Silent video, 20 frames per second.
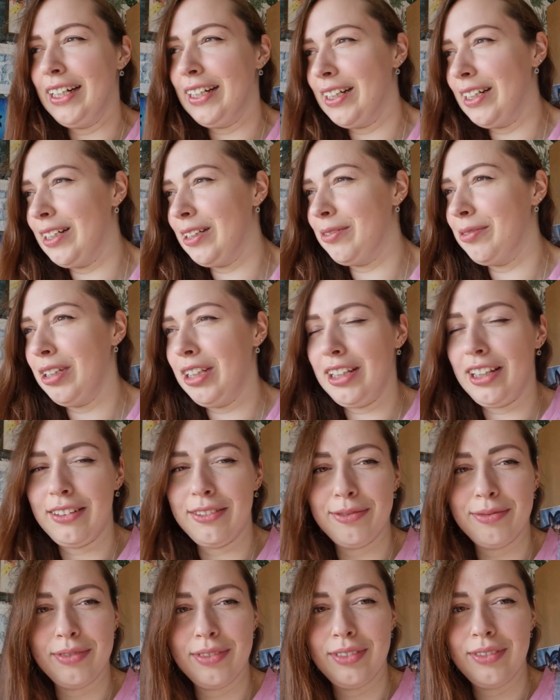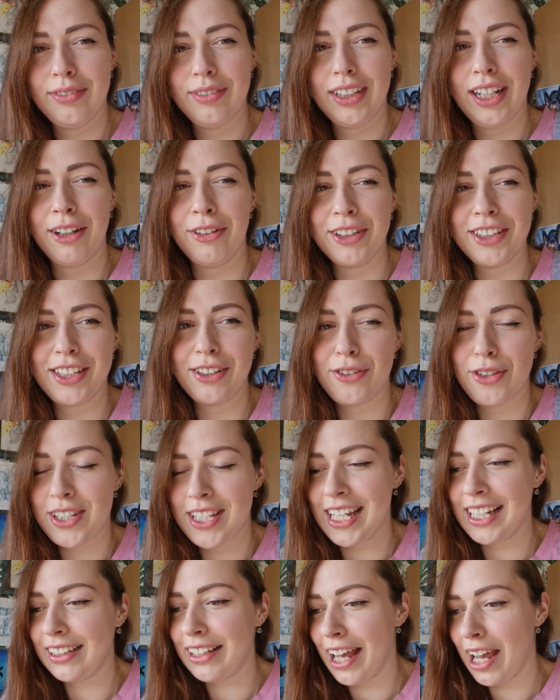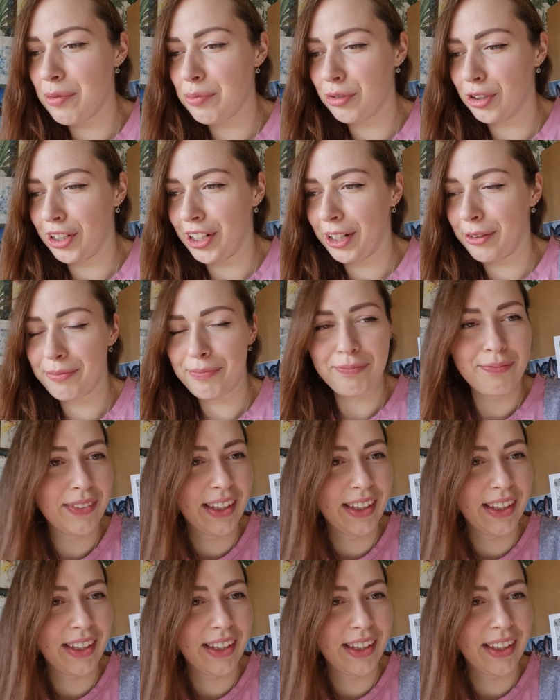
I wanted to say library.